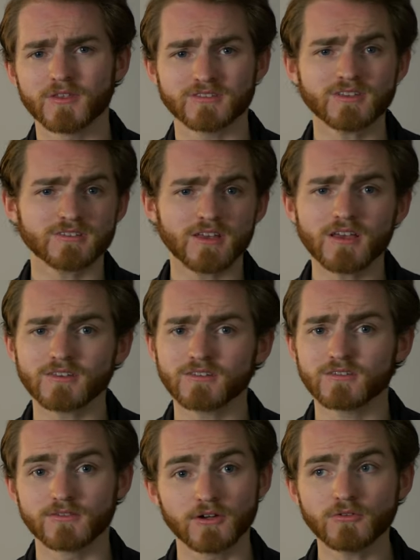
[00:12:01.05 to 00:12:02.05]
the 6S
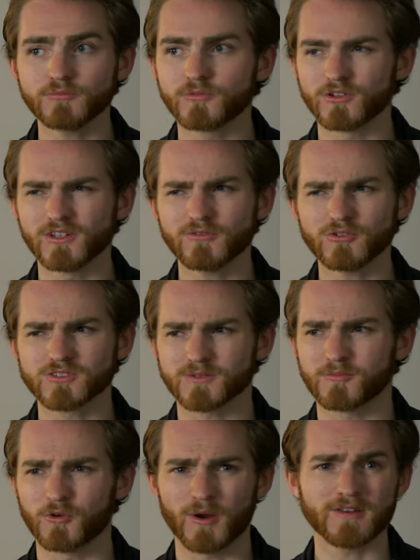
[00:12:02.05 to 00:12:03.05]
still delivers a
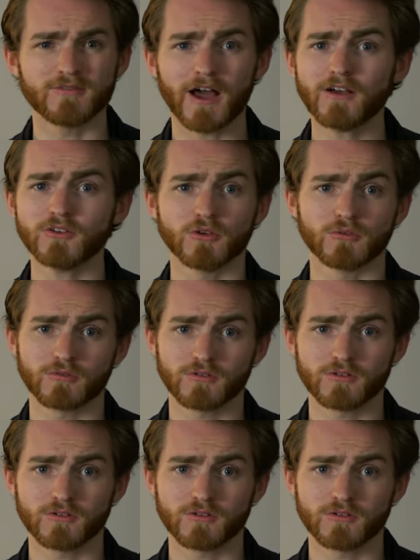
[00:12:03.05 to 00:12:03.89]
great value.